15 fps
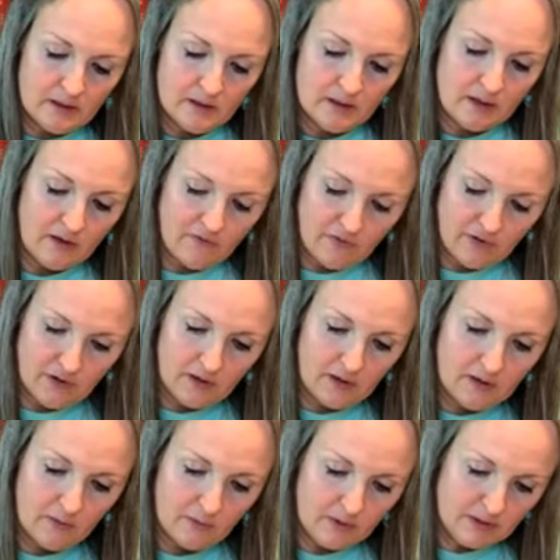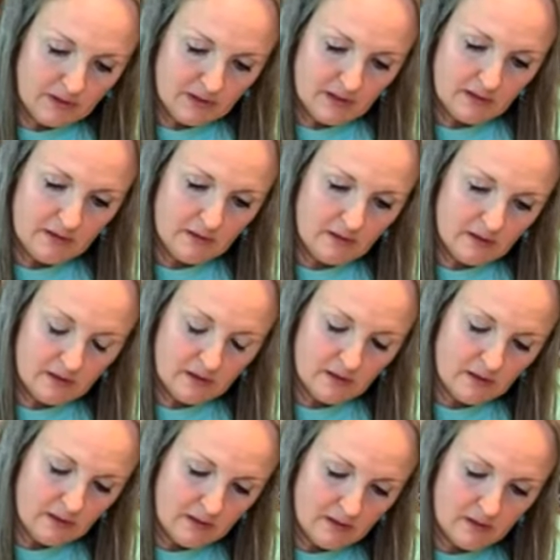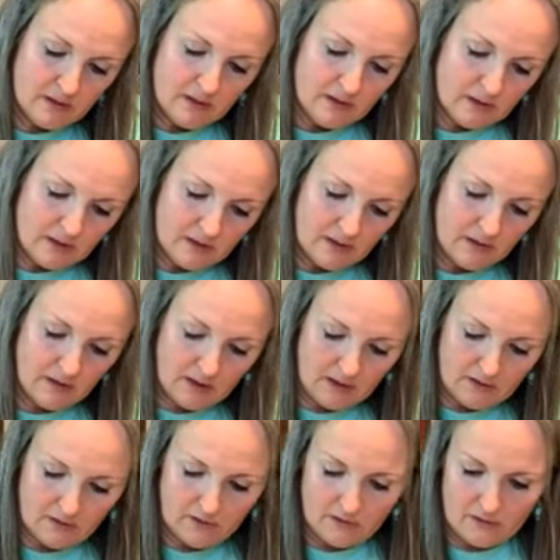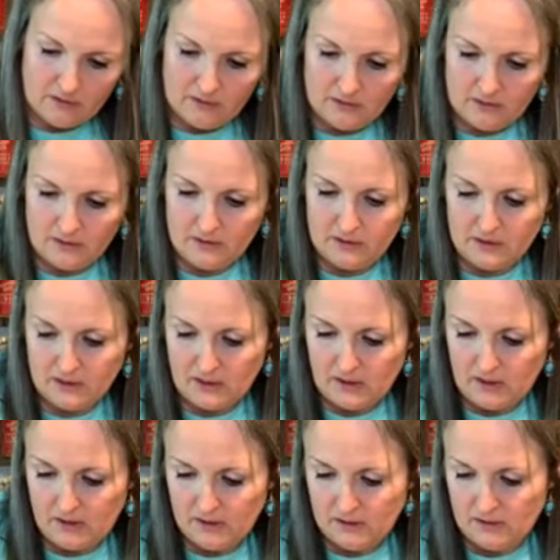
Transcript: I feel like it was later in the day.